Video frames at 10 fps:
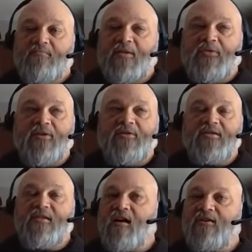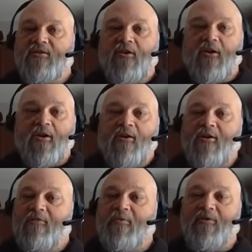but their stocks are
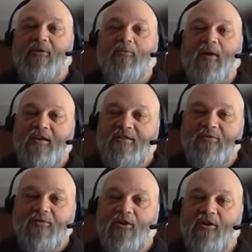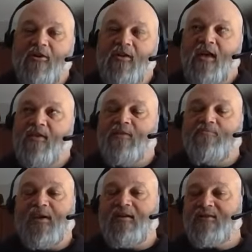horrible. They're way too long. The
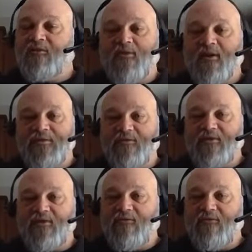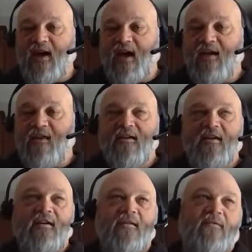pistol grips are too fat.
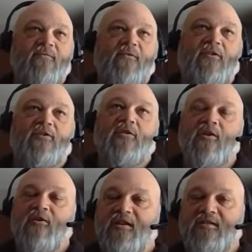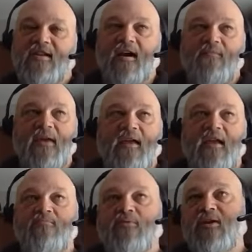For the longest time, they
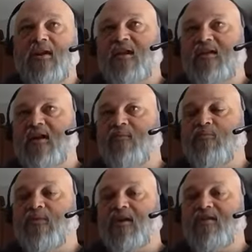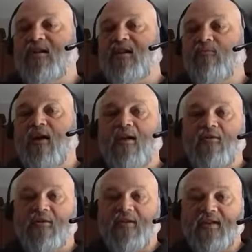didn't put any type of Picatinny rail
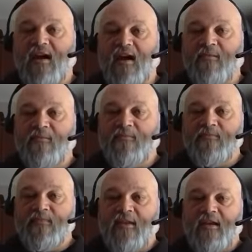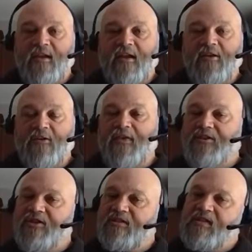on the top, you know, and they
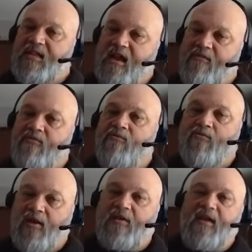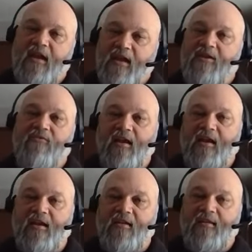just never really
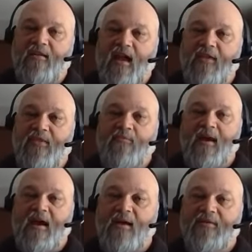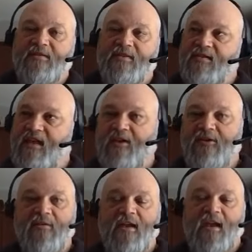innovated. And then what happens is now
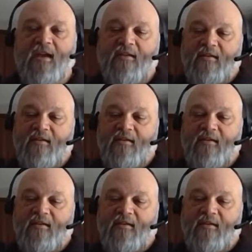you get